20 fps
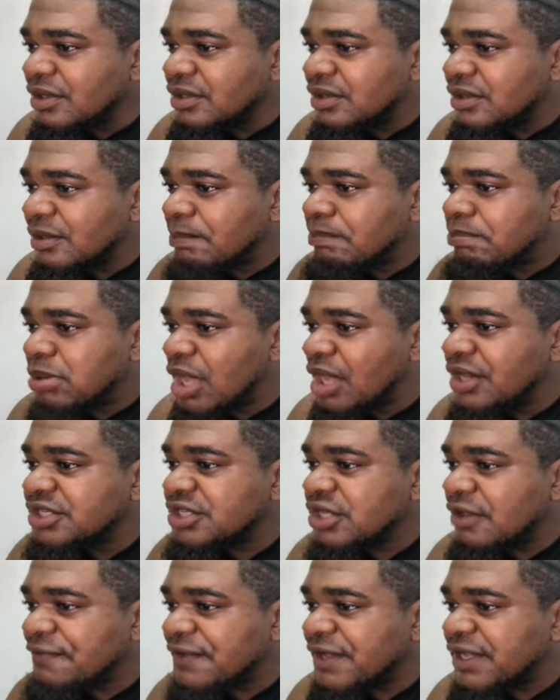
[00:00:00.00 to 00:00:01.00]
the
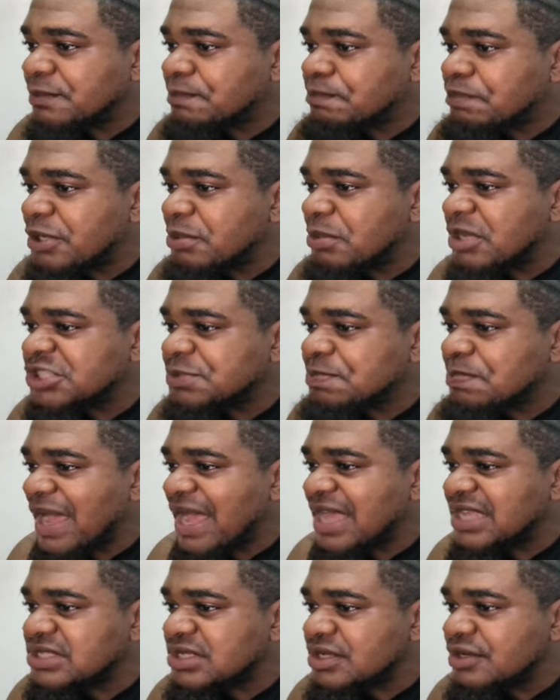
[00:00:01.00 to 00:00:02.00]
blunt of it pretty much
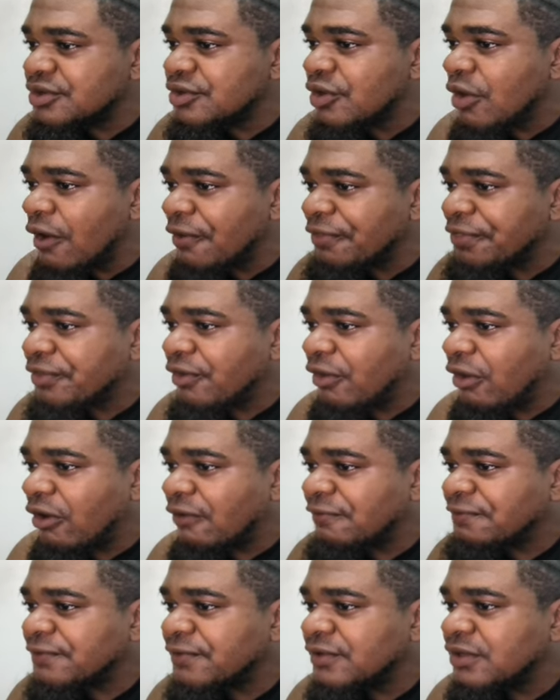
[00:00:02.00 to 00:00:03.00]
passed north
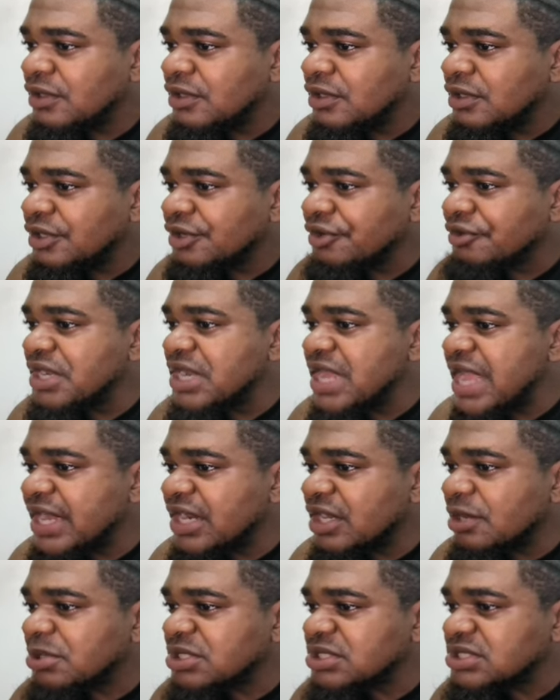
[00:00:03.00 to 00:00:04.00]
of
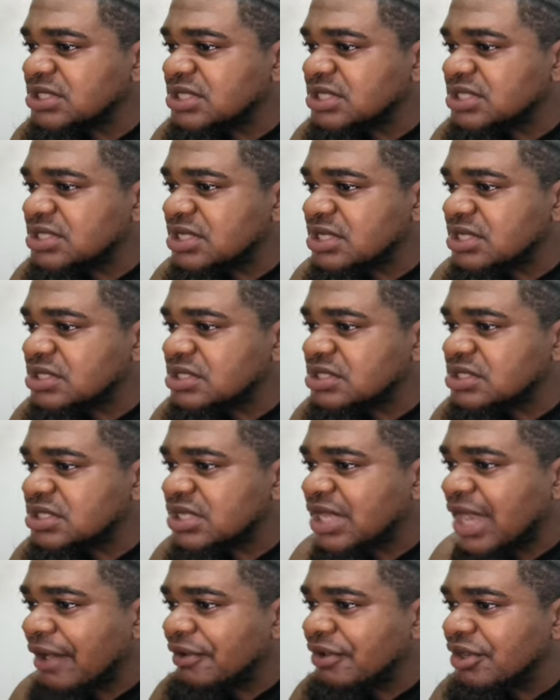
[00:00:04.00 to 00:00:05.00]
Grenada, brothers and sisters.
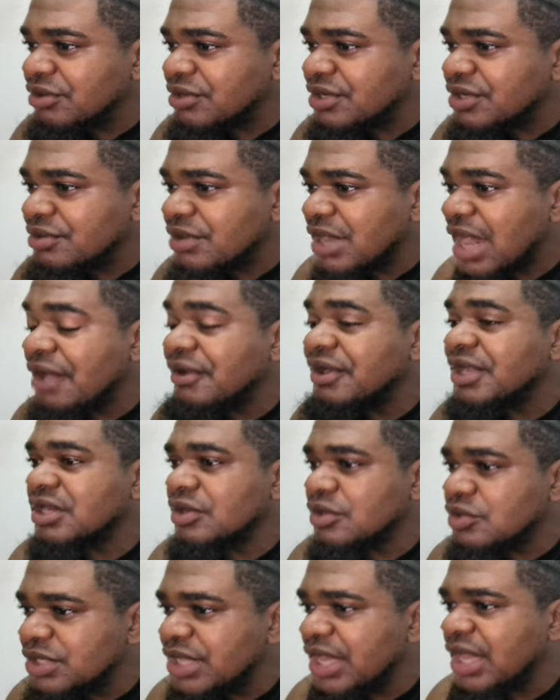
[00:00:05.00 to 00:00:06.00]

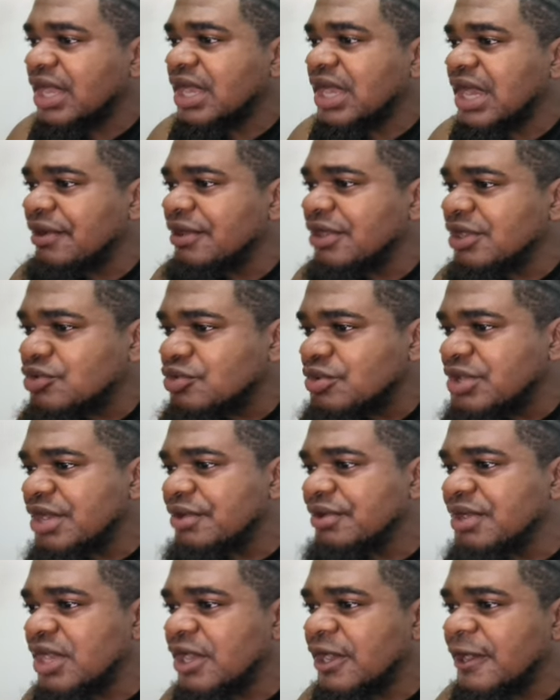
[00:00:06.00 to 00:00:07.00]
Carriacou
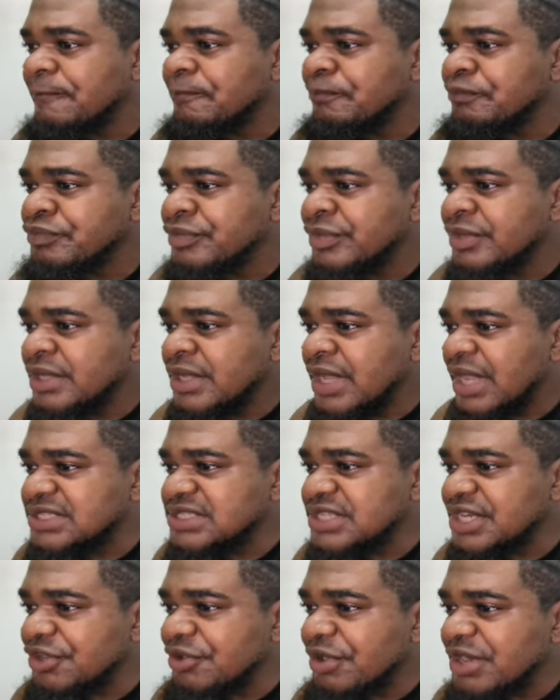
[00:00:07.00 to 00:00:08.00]
area. I
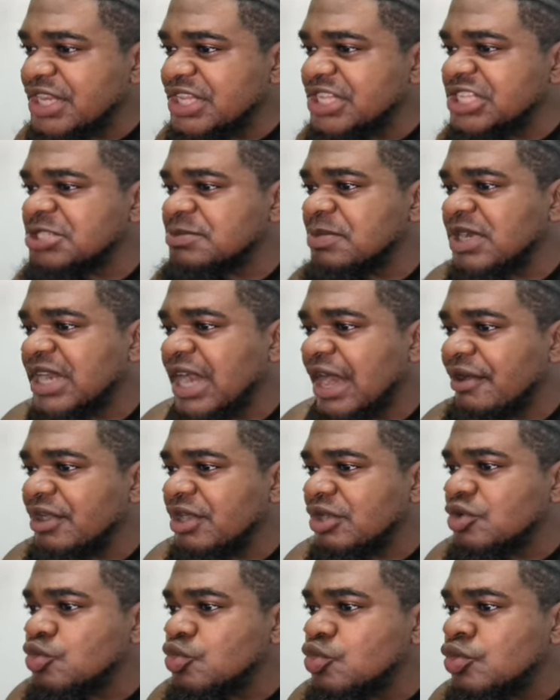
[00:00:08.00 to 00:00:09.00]
said the Grenadines, but
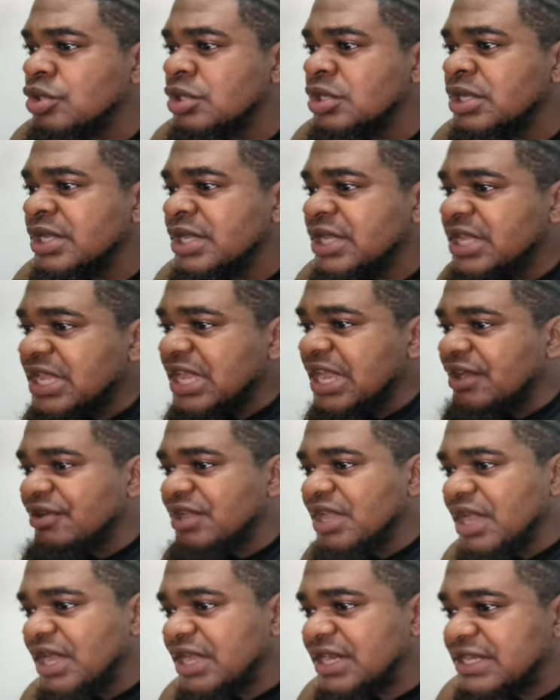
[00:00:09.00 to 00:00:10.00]
Carriacou
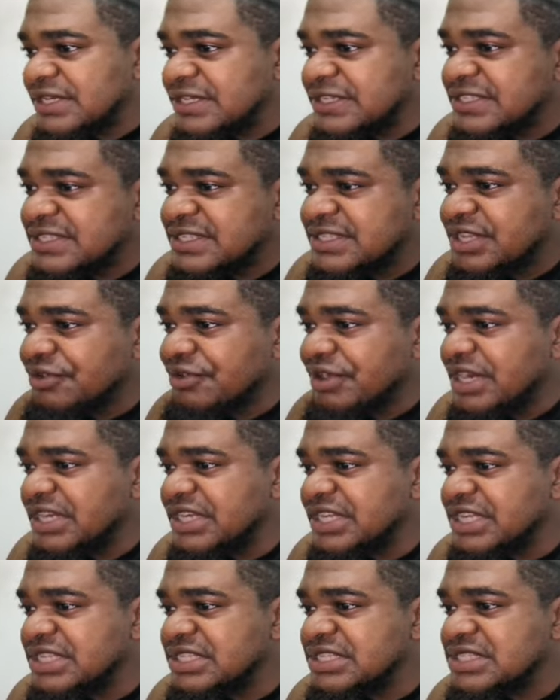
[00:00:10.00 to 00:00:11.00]
area. This is the
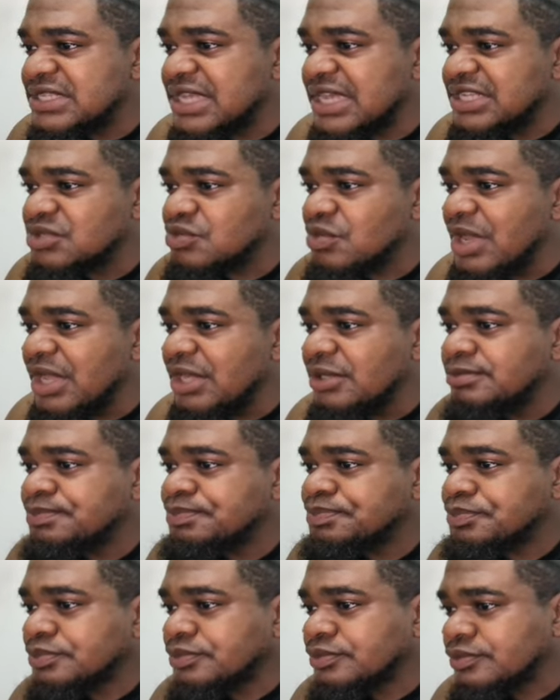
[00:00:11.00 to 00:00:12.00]
Grenadines as
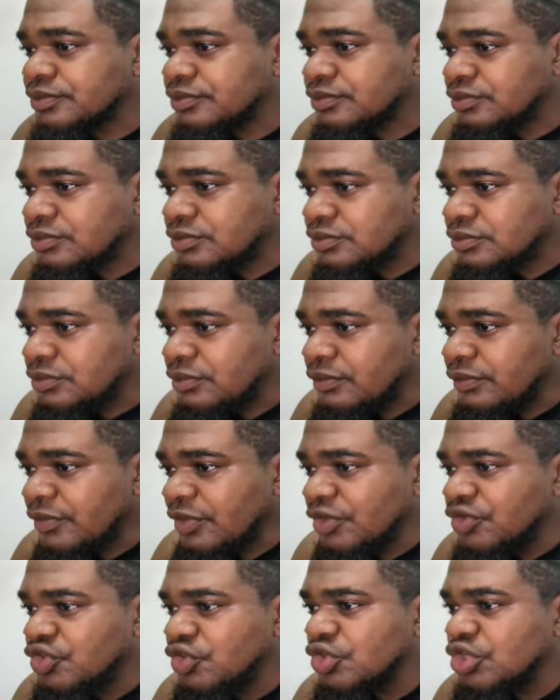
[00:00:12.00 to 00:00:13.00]
well.
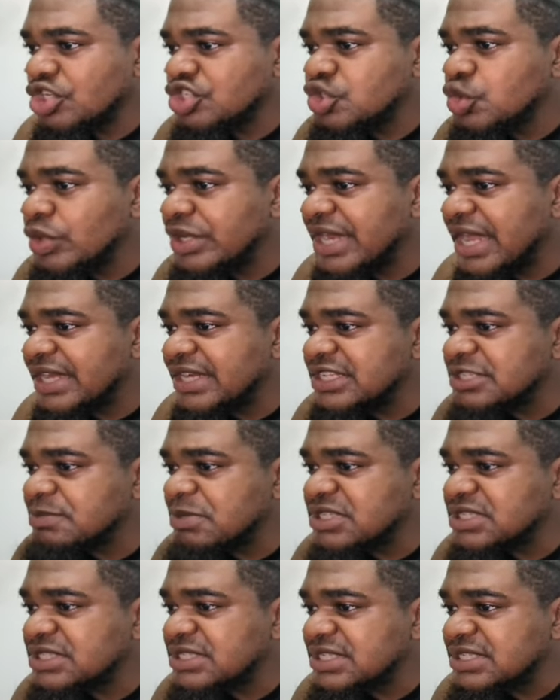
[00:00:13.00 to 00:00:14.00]
So just looking at this,
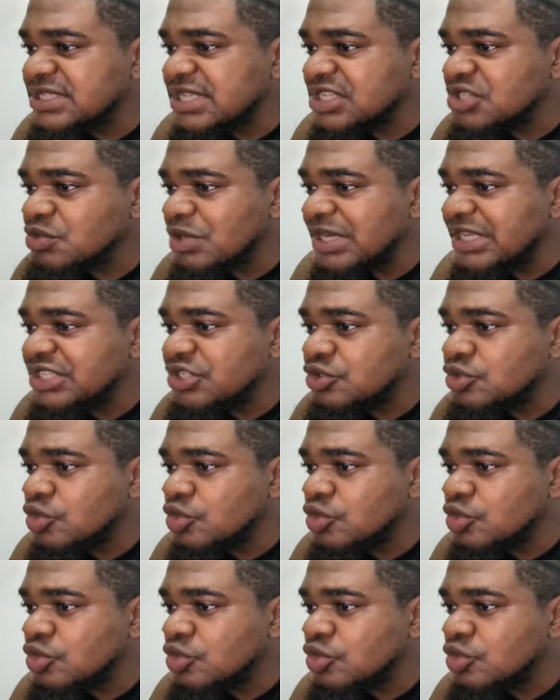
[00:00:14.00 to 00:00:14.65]
brothers and sisters, will let you